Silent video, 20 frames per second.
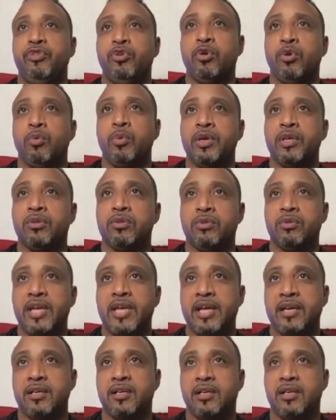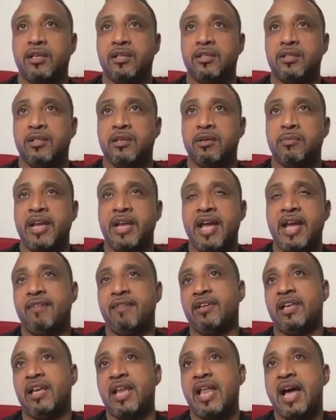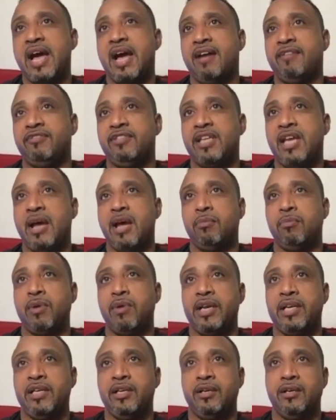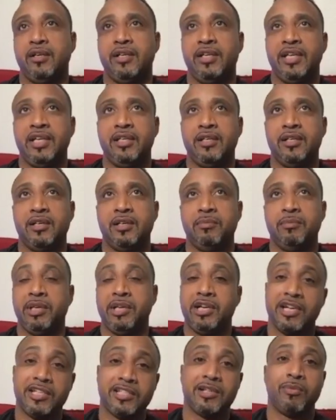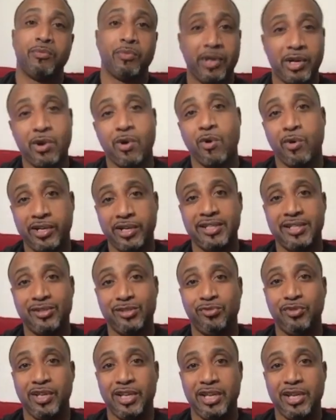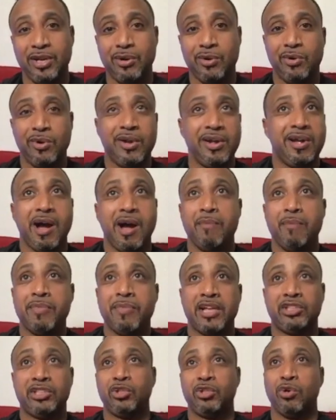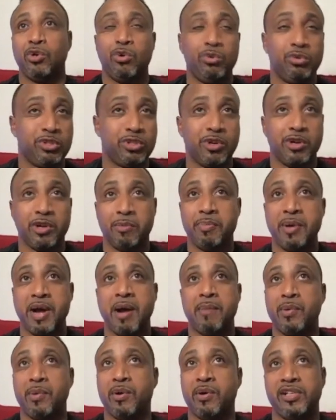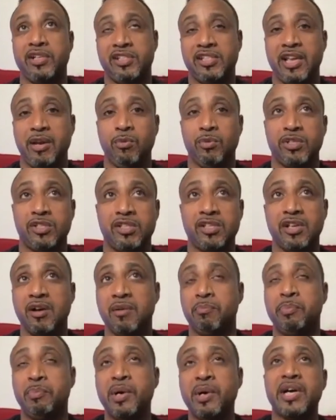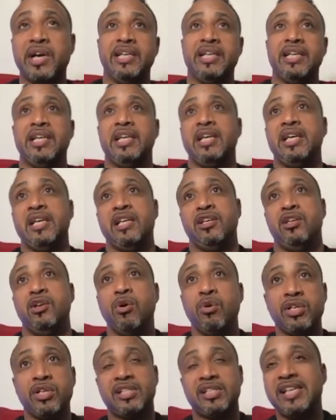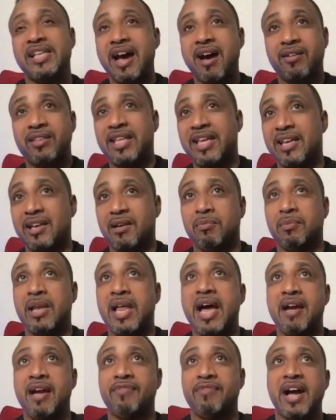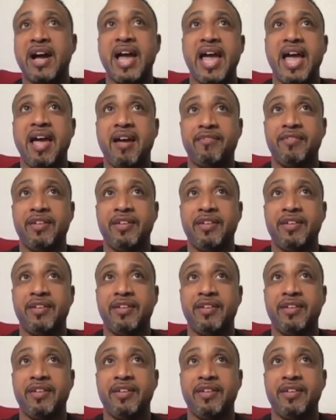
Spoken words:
window that I'm going to have a live tab right here. And because I'm recording this video, I'm not sure who's going to pop on and say what's up. But notice now that I'm live, I have an